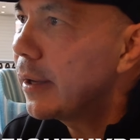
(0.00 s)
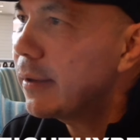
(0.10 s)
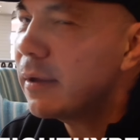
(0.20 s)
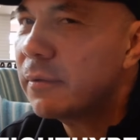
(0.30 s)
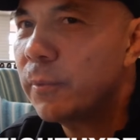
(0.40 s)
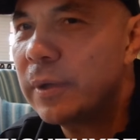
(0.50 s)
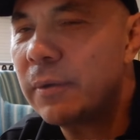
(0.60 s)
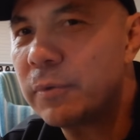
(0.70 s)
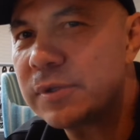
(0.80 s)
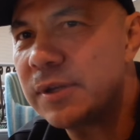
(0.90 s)
I think it's when I
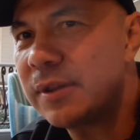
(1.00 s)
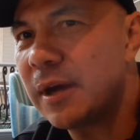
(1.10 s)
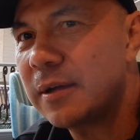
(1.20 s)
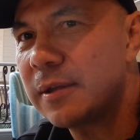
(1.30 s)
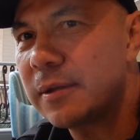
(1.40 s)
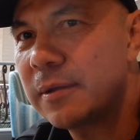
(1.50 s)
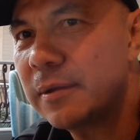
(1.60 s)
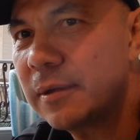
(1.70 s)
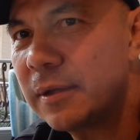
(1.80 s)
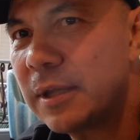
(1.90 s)
was inducted
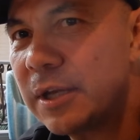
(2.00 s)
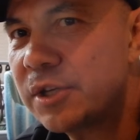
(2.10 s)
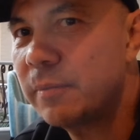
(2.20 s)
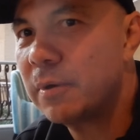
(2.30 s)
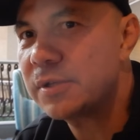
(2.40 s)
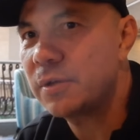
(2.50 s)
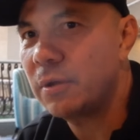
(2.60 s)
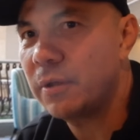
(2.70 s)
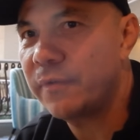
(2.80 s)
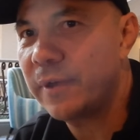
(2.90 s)
International Boxing
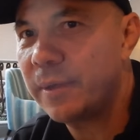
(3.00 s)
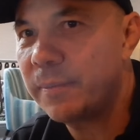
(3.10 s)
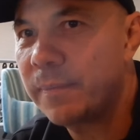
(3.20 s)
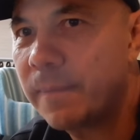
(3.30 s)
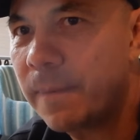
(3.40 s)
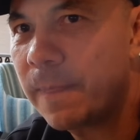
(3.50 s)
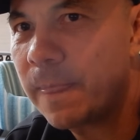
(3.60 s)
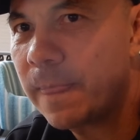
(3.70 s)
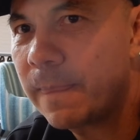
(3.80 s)
Hall of Fame.